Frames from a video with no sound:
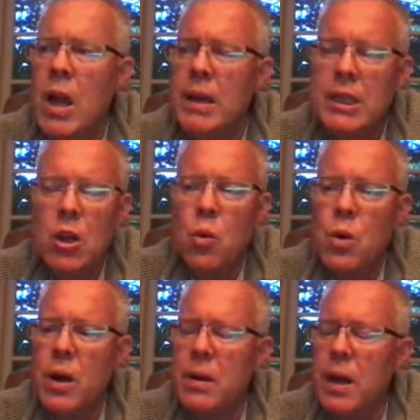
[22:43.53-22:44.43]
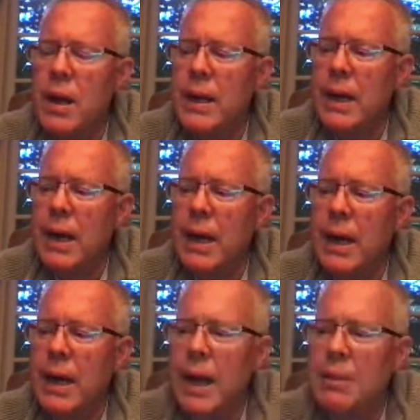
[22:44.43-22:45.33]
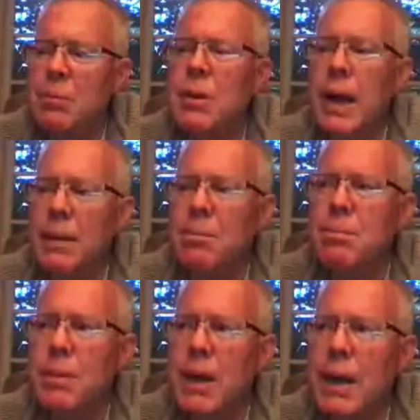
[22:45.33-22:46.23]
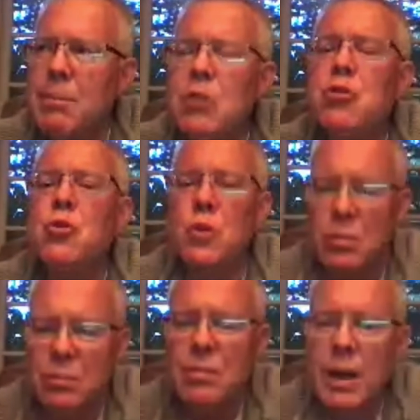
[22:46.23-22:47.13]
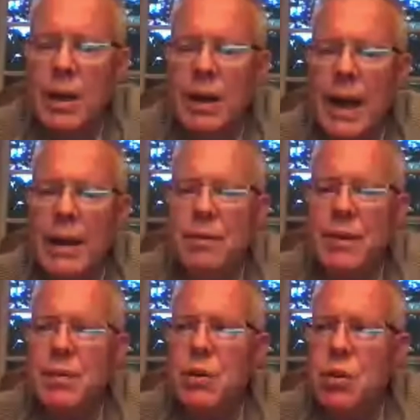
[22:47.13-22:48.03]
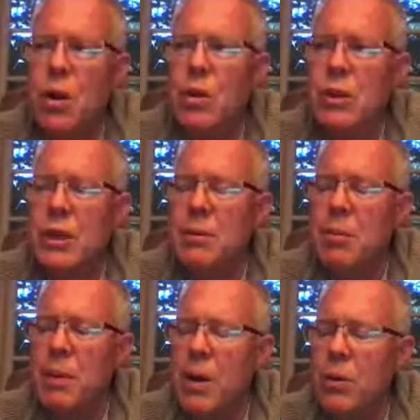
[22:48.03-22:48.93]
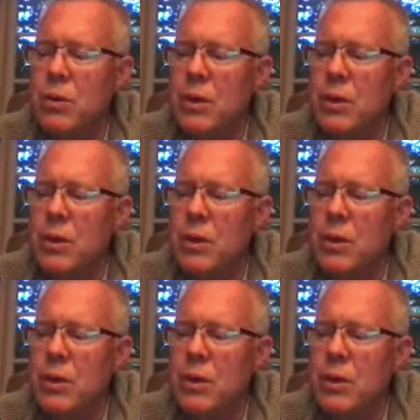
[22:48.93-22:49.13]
You know what? I'm not sure. I've never talked to him about